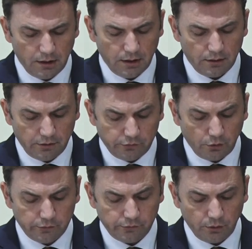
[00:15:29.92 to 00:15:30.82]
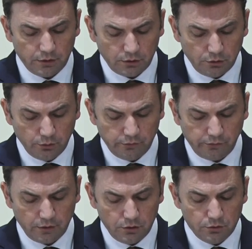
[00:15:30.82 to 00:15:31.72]
This also includes
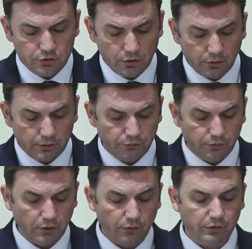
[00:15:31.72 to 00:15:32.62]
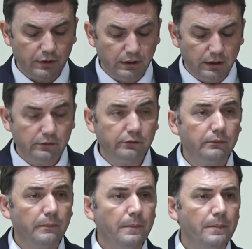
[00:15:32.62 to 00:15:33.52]
the new geography of the
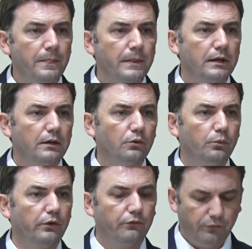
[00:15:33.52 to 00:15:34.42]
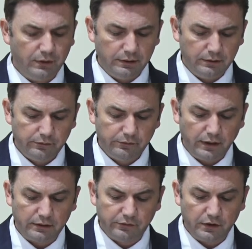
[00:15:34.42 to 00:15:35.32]
alliance, with Finland's
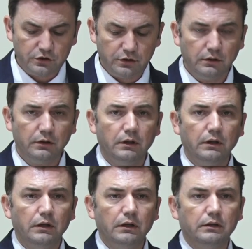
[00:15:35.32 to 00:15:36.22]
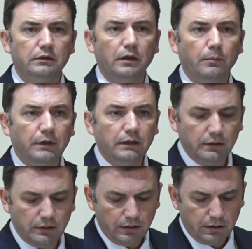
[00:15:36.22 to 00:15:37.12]
accession doubling
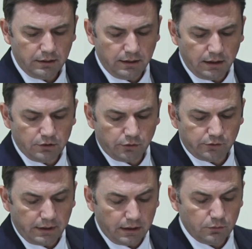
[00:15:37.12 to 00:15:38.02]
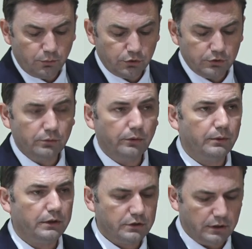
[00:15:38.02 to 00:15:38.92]
NATO's land border with
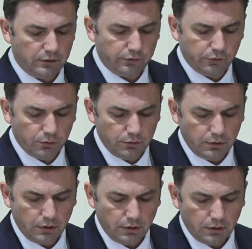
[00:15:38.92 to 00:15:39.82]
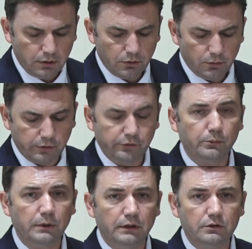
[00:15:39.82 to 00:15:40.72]
Russia and soon with
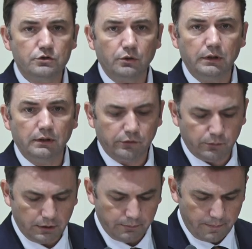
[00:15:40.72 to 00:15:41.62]
Sweden joining as well.